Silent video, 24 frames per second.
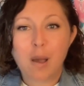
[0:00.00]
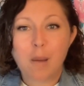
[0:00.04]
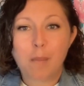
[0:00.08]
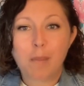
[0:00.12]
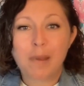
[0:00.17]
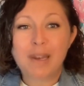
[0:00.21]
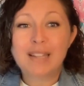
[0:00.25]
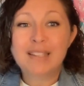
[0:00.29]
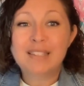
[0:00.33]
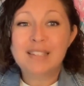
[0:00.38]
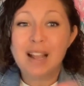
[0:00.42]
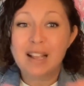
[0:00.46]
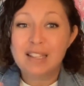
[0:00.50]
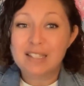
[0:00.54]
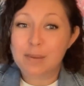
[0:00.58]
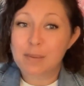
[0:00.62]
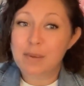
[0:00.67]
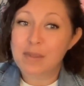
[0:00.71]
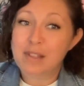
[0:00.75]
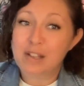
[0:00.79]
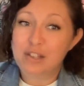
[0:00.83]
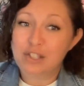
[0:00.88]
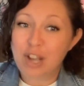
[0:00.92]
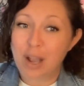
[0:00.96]
but it's not
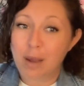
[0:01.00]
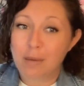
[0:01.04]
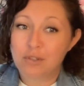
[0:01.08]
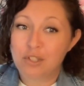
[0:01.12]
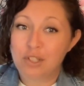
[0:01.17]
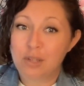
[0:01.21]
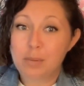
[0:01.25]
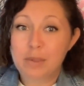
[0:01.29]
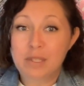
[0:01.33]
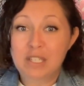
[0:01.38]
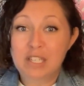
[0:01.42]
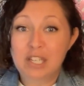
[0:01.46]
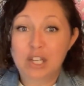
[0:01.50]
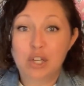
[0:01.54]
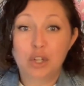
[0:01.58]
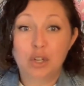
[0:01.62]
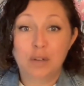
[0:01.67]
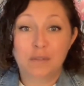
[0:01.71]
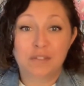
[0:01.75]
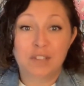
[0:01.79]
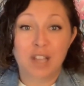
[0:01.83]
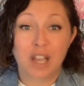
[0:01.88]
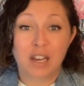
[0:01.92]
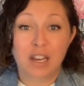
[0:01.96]
something that ChatGPT could
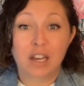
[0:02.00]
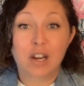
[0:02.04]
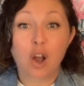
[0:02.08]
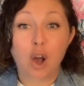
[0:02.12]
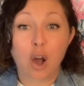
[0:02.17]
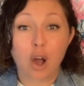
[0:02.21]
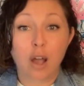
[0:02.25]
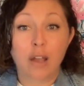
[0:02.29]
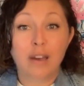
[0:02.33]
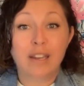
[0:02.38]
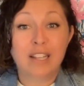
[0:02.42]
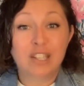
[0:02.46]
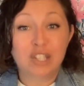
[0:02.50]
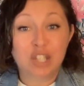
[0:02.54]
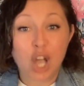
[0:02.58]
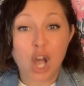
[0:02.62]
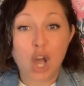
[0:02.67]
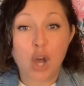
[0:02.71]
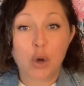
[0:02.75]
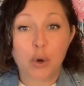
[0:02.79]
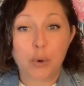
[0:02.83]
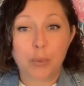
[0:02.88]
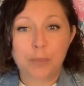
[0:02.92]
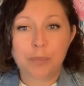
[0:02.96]
have done it on its
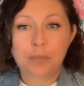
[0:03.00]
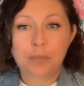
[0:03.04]
own.